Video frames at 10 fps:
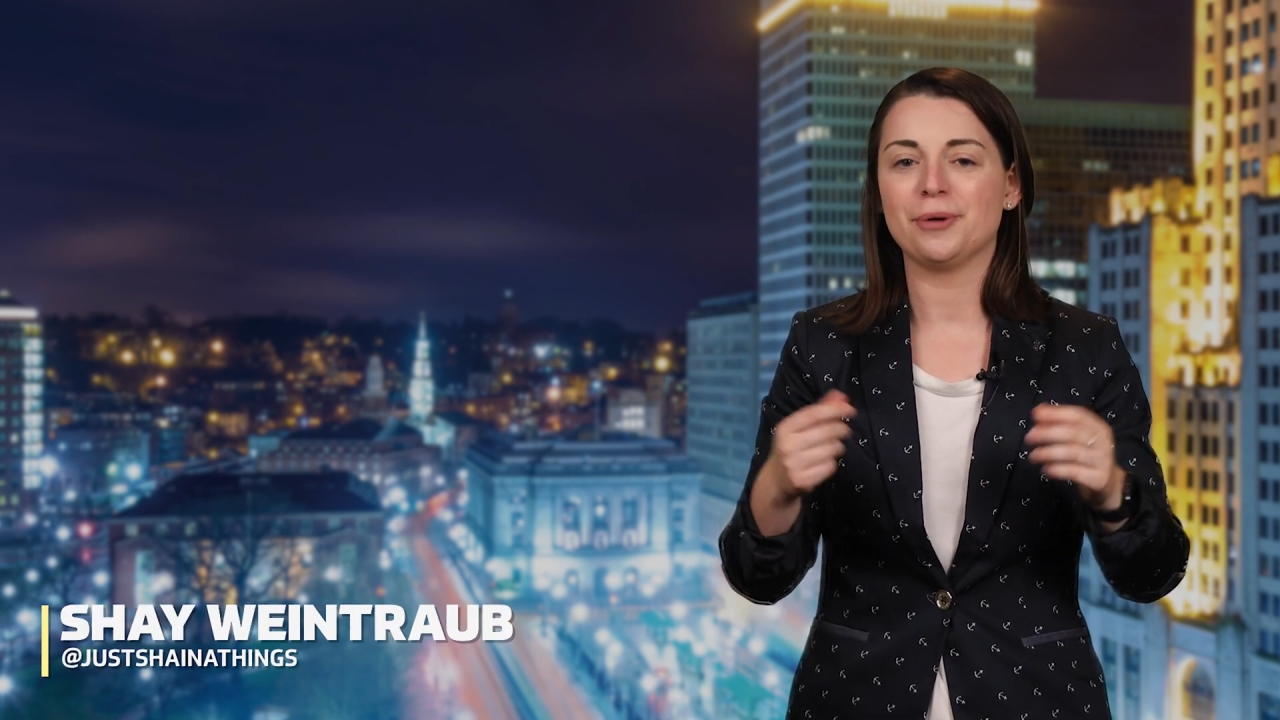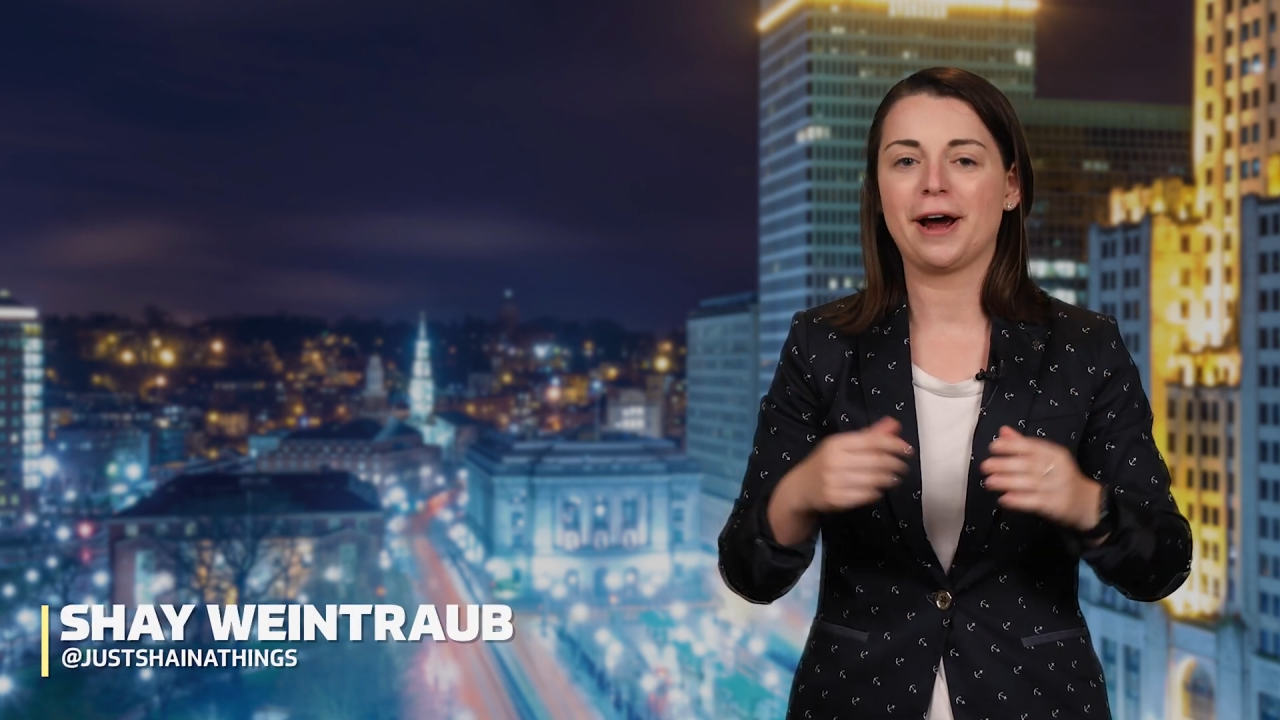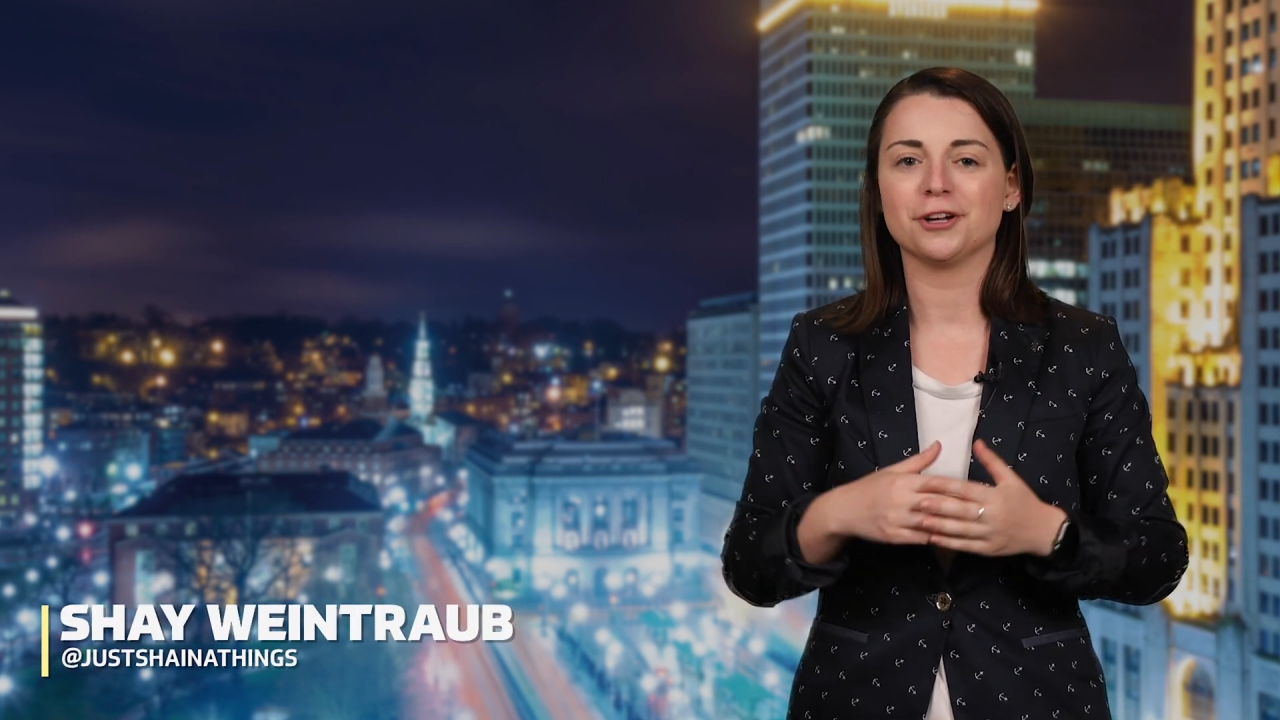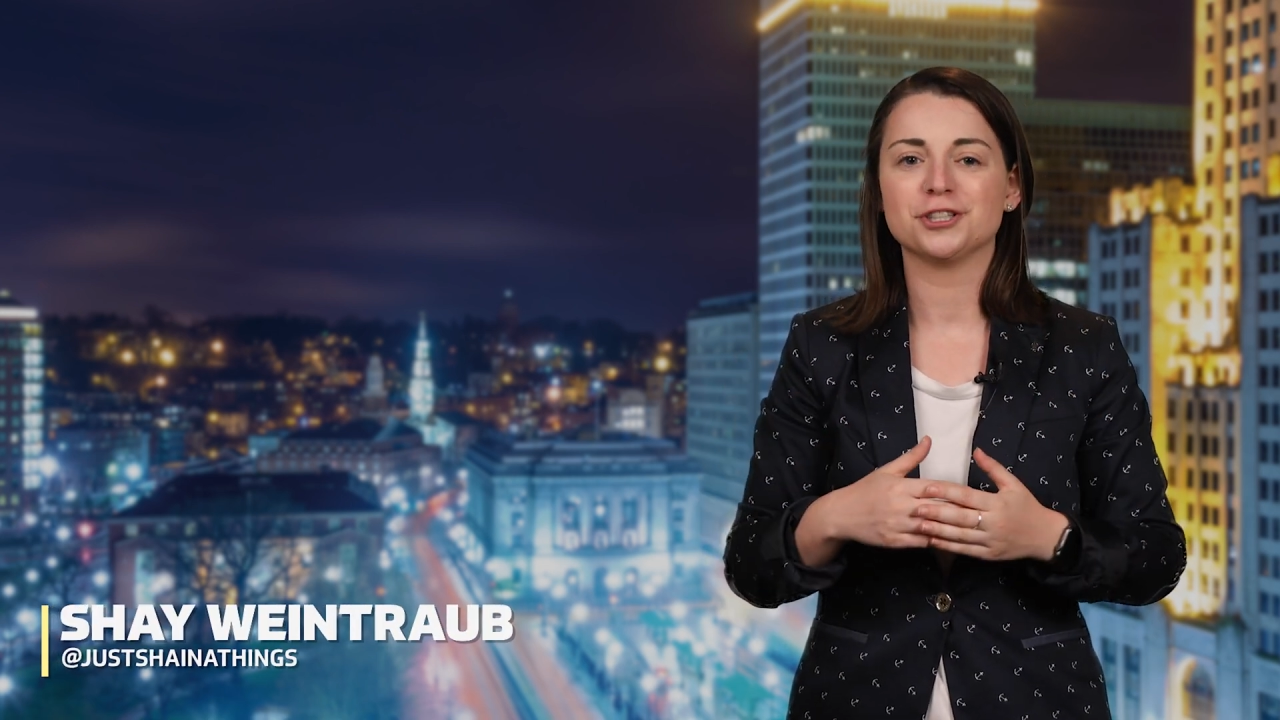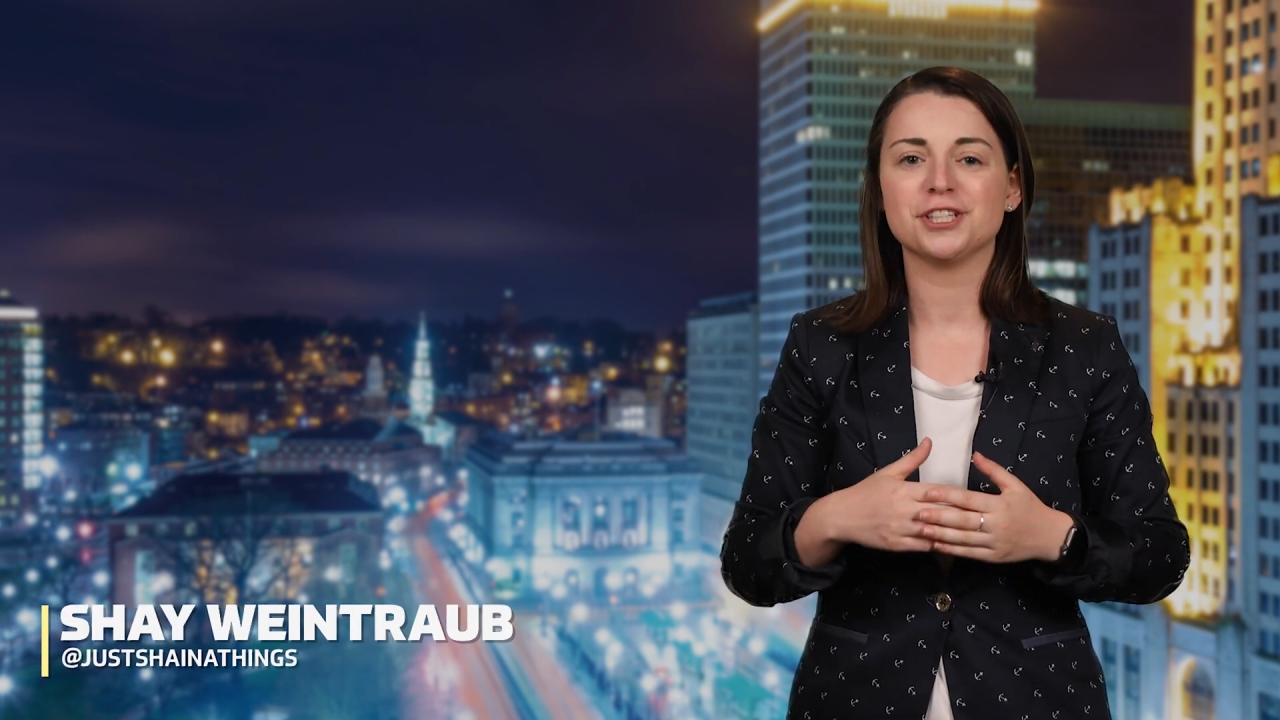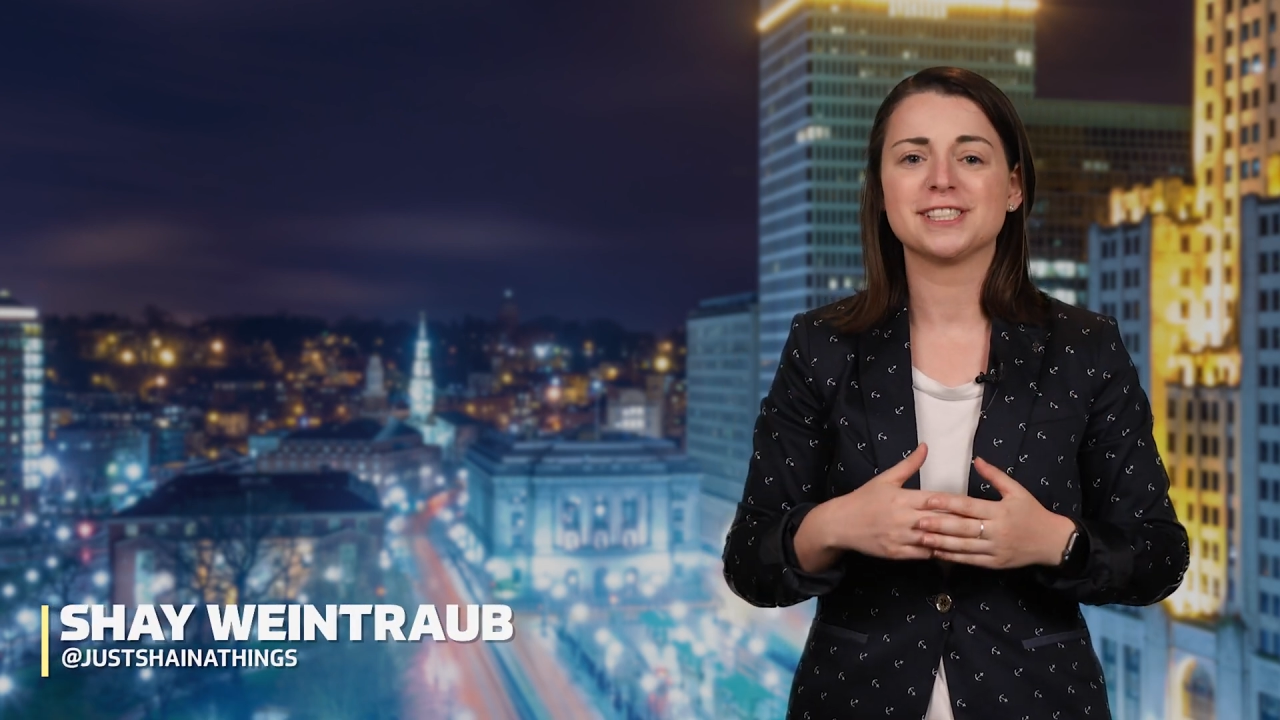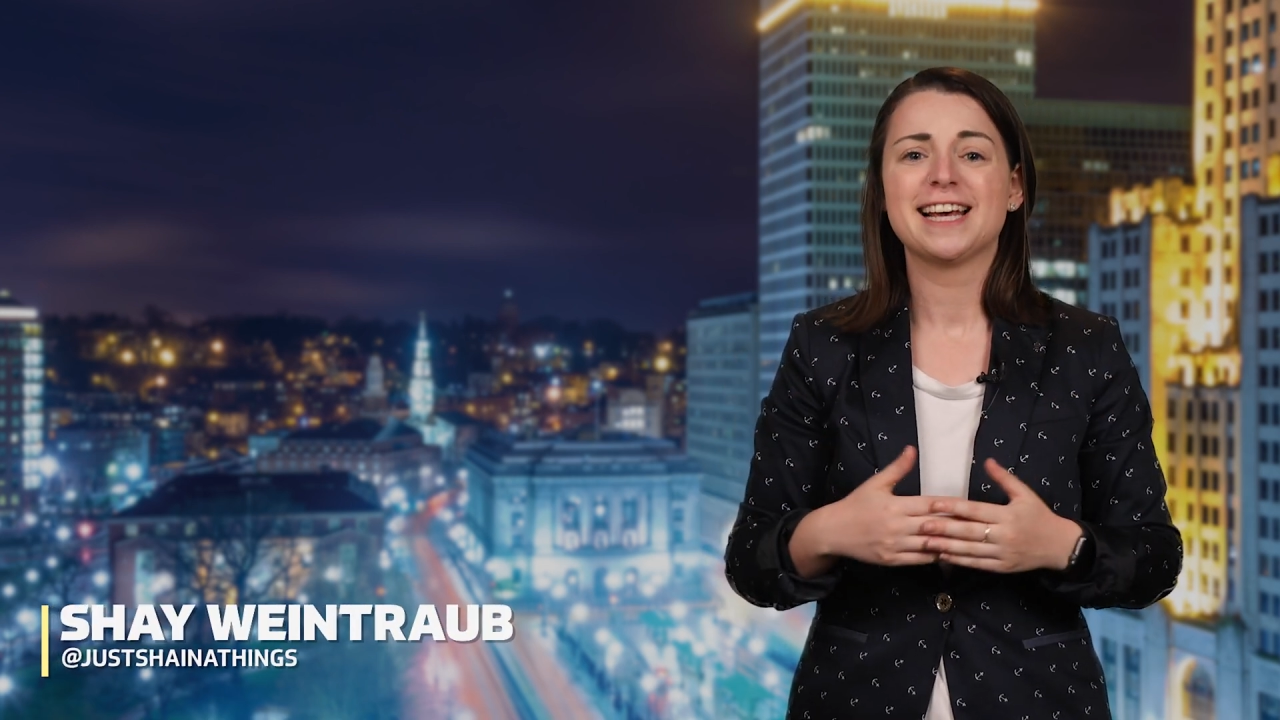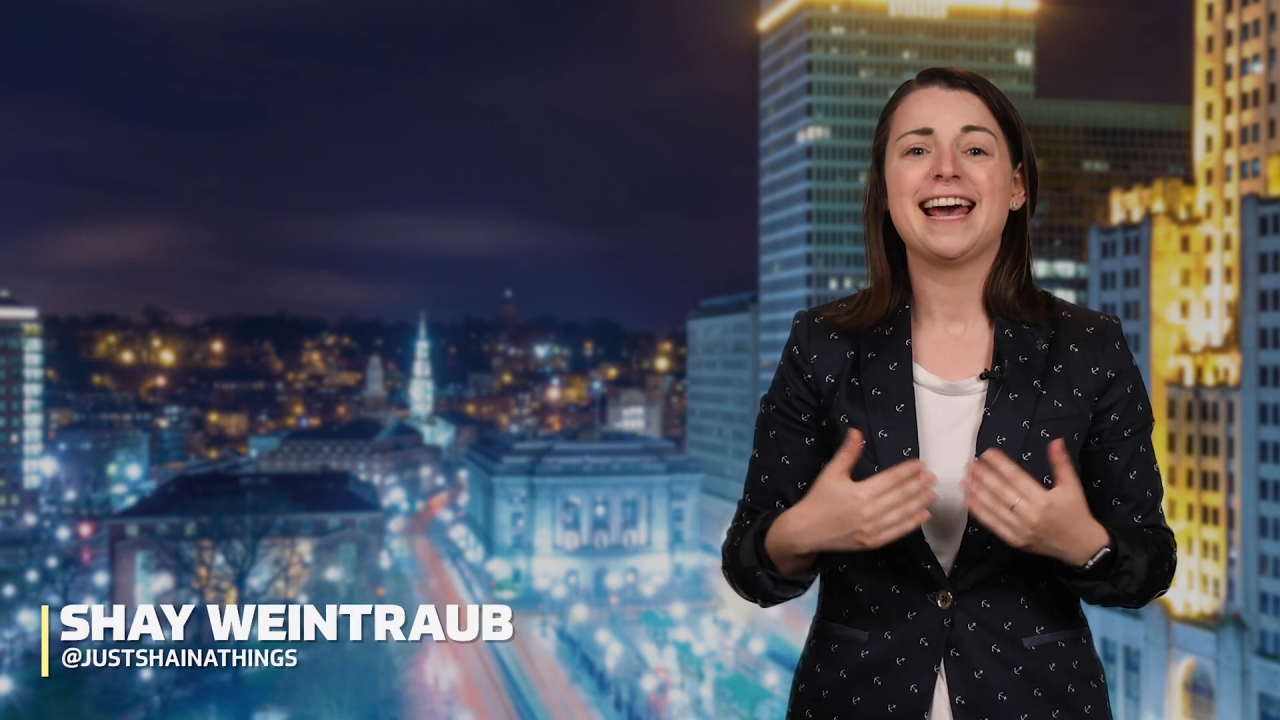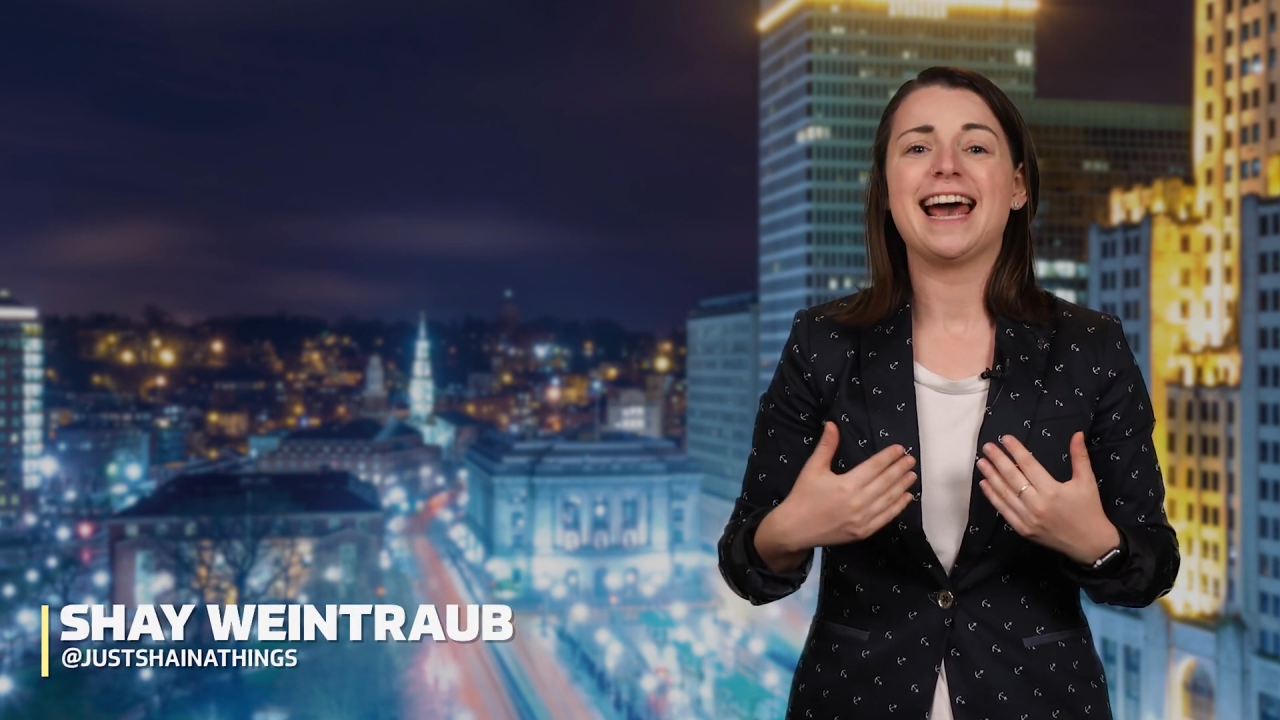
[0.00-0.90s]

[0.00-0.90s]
allergies.